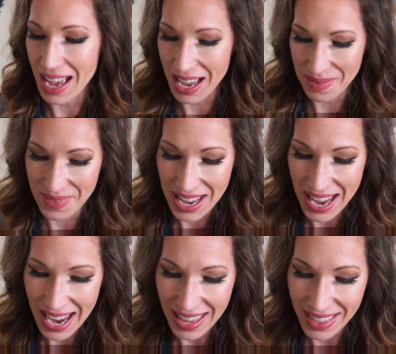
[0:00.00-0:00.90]

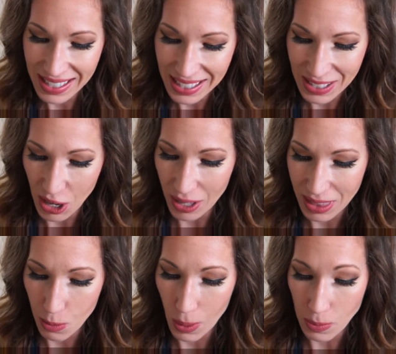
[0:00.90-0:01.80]
And this is called
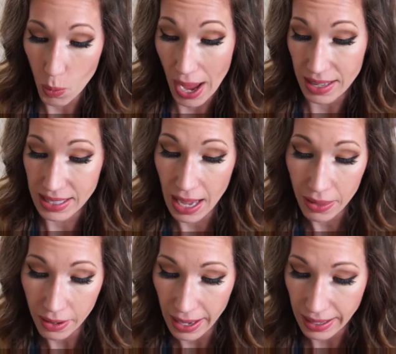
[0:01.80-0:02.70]
the Wet n Wild
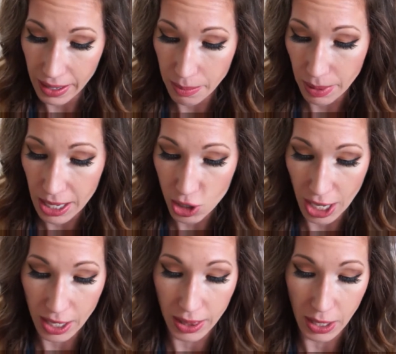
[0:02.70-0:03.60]
Color Icon Blush
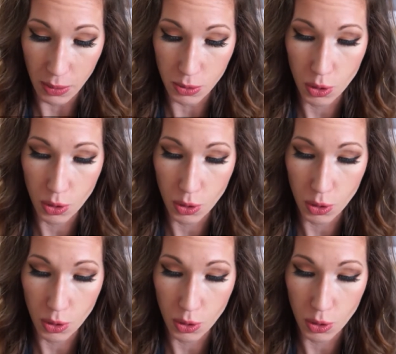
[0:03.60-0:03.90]
and Glow